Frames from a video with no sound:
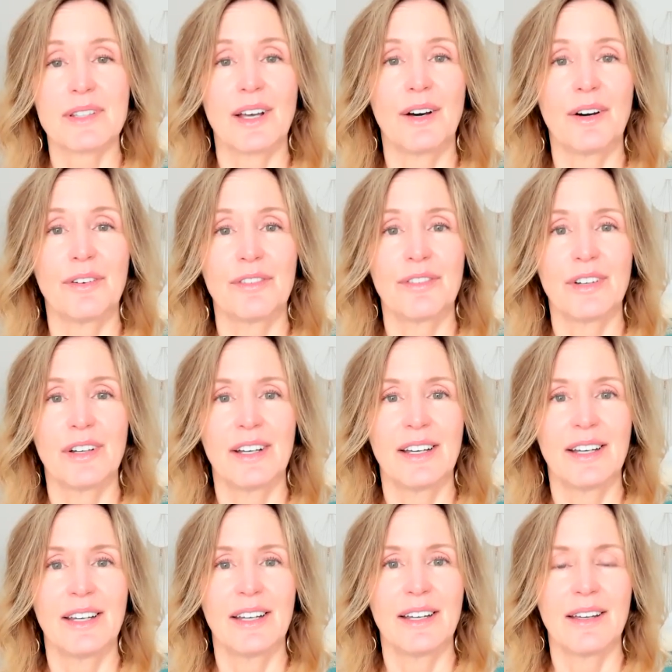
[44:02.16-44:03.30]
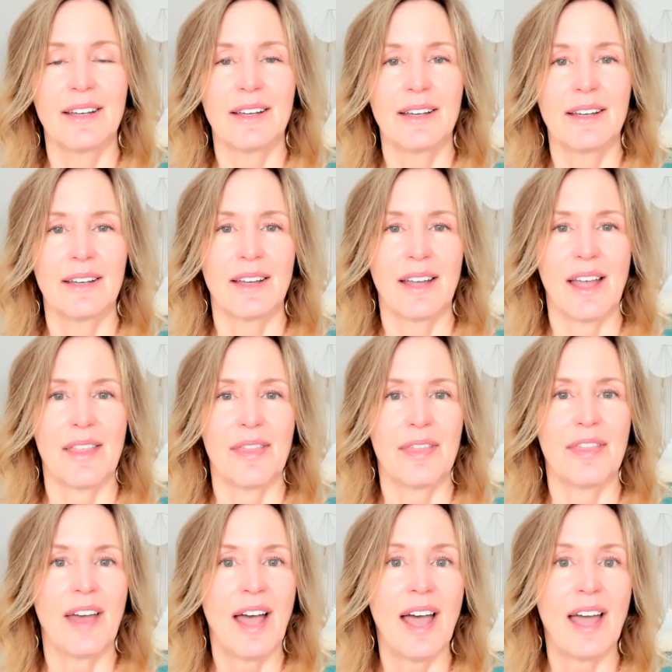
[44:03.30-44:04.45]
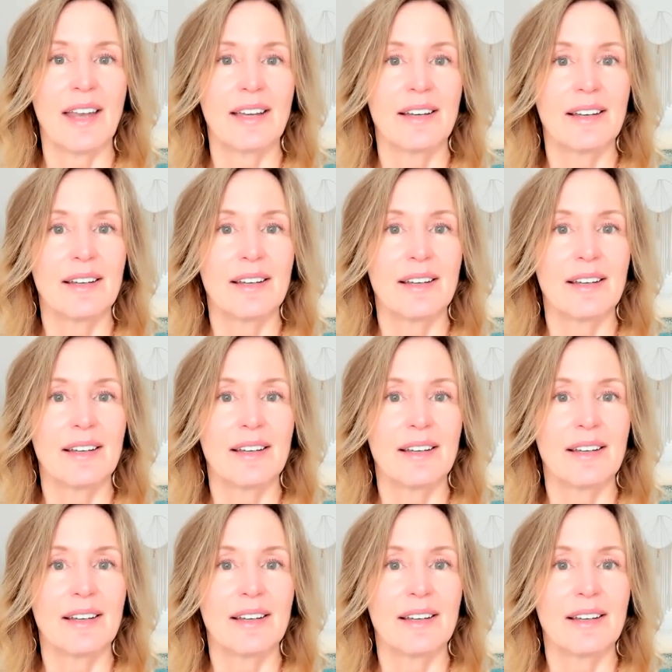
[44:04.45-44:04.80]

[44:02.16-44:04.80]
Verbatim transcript: self and that